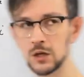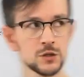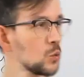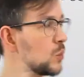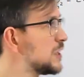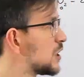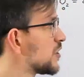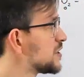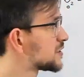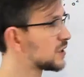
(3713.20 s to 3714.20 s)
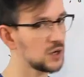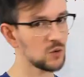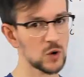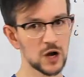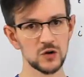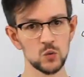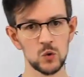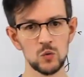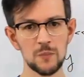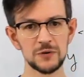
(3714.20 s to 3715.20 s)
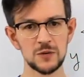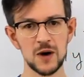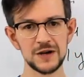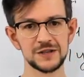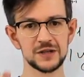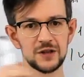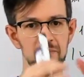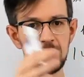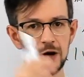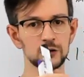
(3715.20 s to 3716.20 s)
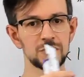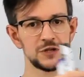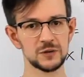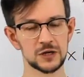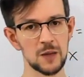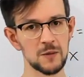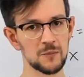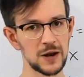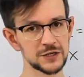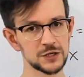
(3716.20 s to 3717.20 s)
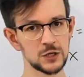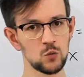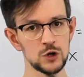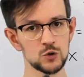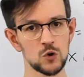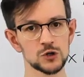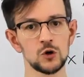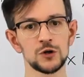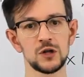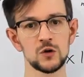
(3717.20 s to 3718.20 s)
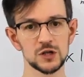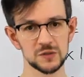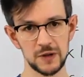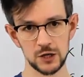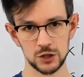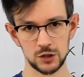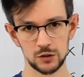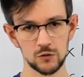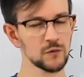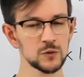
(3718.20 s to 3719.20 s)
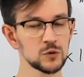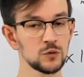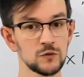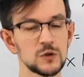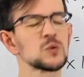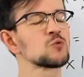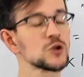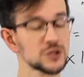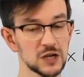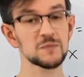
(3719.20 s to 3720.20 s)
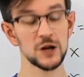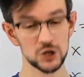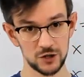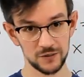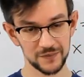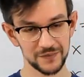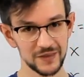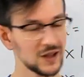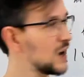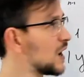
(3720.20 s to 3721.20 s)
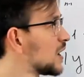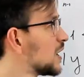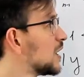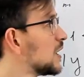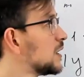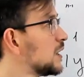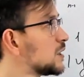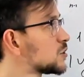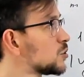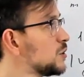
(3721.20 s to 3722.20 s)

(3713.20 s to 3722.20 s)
So we decreased, we optimized the part of this time complexity which was not non-exponential, well, it was exponential. So